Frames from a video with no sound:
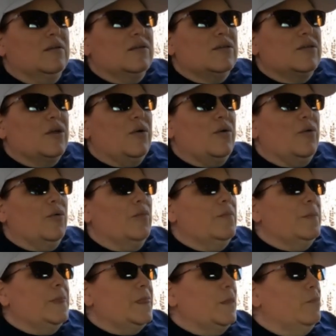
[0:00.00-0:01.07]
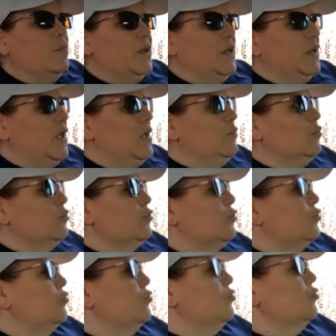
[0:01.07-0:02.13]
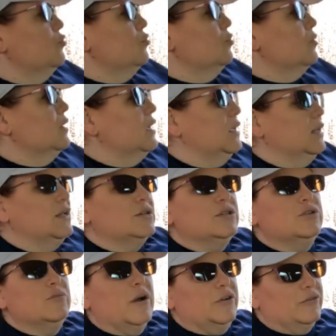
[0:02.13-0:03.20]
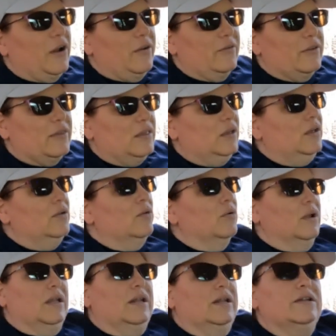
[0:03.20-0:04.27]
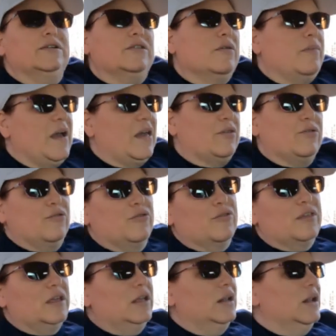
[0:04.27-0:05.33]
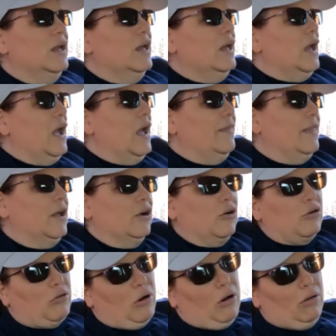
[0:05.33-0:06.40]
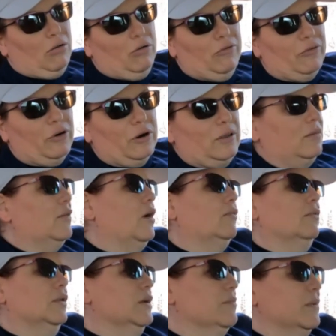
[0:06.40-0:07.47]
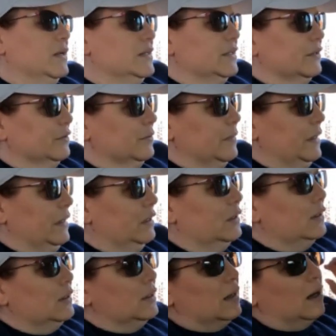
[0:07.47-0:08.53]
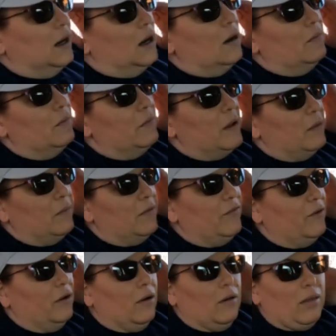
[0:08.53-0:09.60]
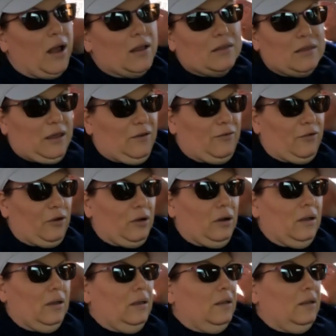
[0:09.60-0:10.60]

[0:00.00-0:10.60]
So being able to get into my driver's seat or get into the passenger seat and then crawl over is not really a big deal to me. It'd make me feel a lot safer.